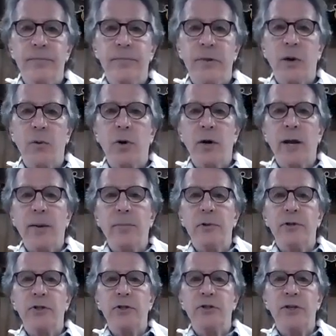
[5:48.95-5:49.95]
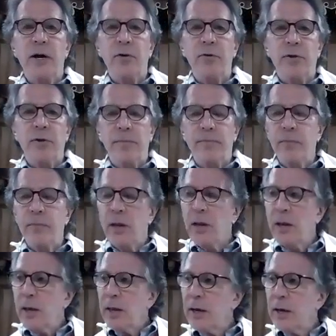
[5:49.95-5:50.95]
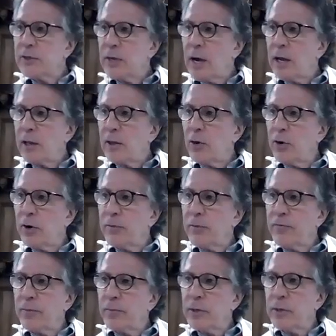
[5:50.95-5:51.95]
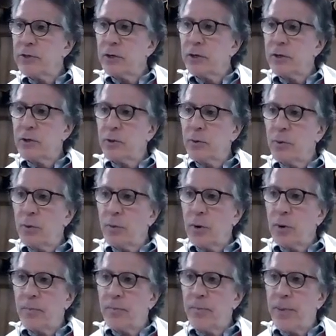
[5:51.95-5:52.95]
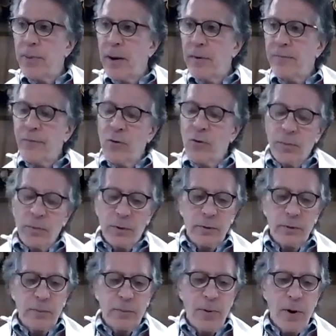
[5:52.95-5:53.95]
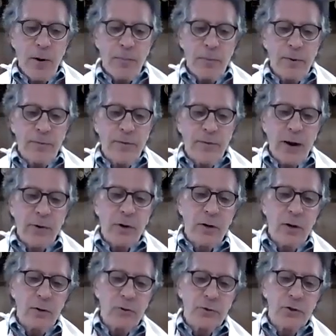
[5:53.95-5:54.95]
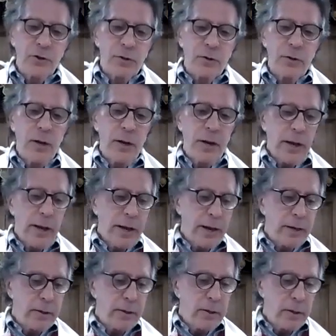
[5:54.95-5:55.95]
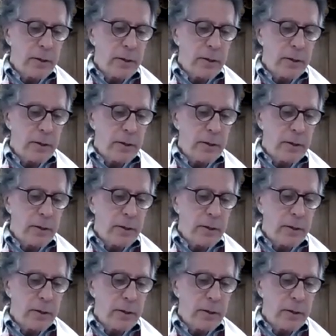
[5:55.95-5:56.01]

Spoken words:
They weren't able to sell them. As I learned from listening to a former Department of Agriculture head,